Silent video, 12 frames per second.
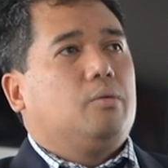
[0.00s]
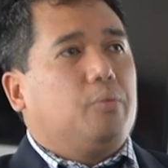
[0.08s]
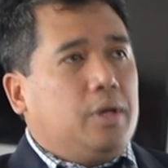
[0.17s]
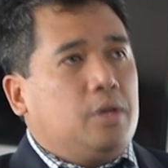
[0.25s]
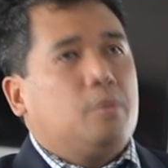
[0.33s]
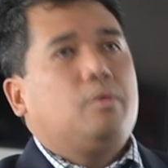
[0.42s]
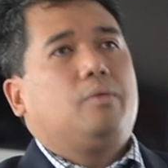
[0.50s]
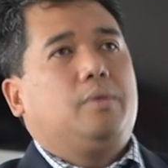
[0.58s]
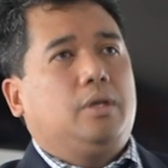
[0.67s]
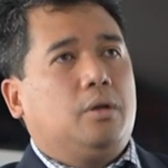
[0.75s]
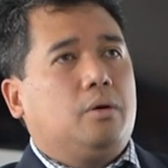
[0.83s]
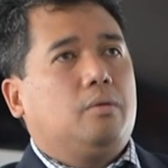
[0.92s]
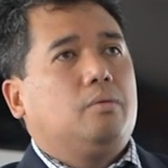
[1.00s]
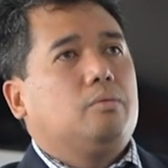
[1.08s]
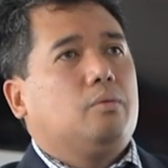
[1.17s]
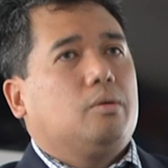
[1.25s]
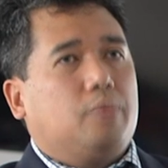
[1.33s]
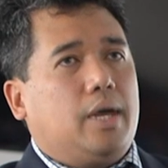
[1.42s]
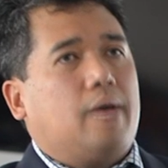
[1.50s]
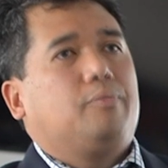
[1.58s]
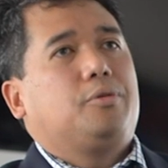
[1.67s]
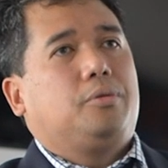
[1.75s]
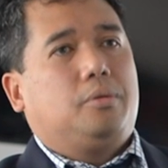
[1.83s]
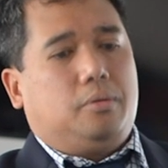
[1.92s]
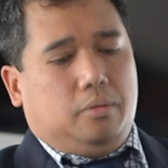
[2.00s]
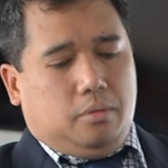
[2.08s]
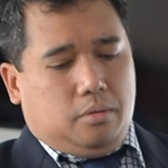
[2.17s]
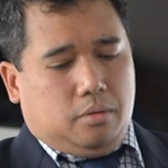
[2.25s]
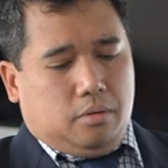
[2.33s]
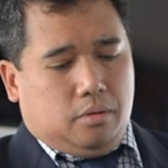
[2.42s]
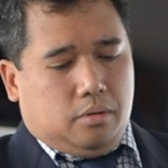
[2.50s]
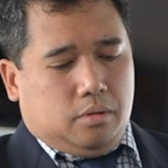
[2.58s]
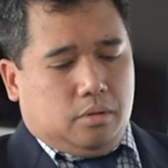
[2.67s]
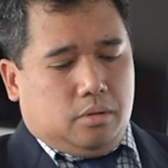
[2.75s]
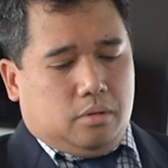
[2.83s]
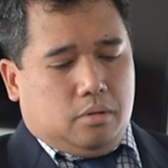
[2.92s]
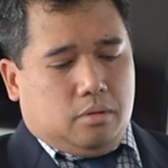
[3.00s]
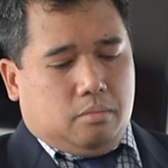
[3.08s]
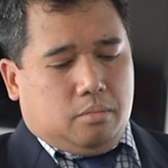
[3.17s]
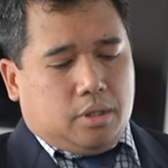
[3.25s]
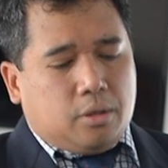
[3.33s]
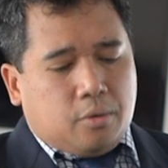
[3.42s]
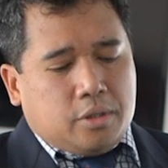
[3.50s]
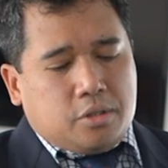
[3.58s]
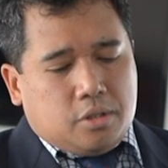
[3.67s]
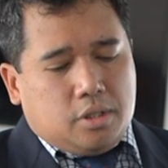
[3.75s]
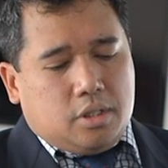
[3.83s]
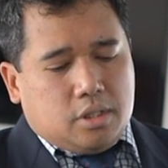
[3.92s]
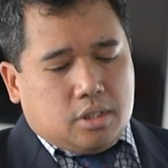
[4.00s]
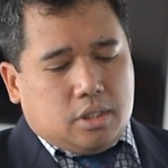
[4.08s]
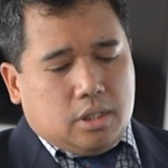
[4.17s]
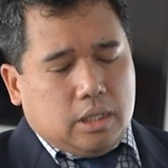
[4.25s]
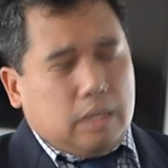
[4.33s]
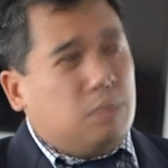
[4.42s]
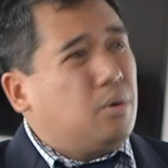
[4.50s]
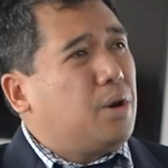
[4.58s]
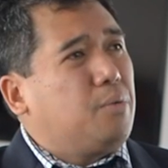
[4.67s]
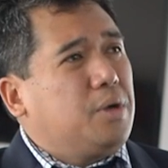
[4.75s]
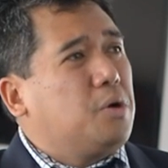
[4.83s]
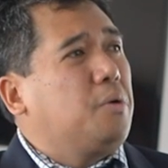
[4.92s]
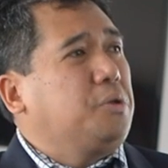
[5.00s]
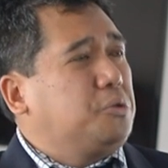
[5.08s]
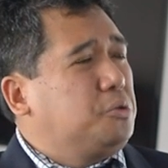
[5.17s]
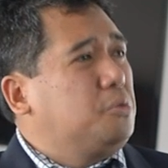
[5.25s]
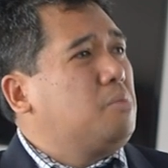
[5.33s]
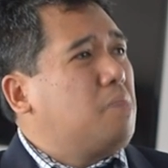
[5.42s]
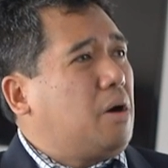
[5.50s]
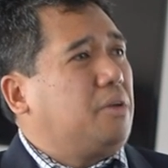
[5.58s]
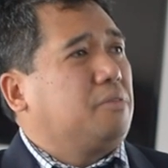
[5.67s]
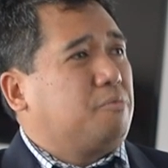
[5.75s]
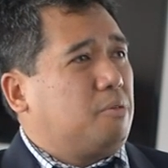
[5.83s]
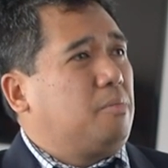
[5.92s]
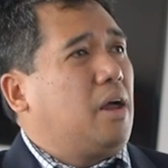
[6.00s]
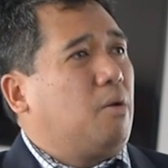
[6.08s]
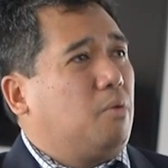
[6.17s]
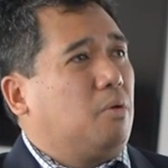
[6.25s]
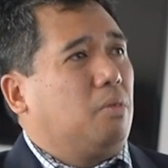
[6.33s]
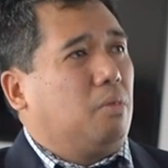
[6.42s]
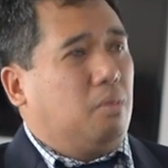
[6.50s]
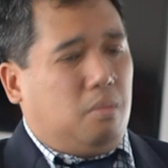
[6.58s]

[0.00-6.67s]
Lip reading: We know what we know, what we have to do. But the question is, what are we going to do about it from now on?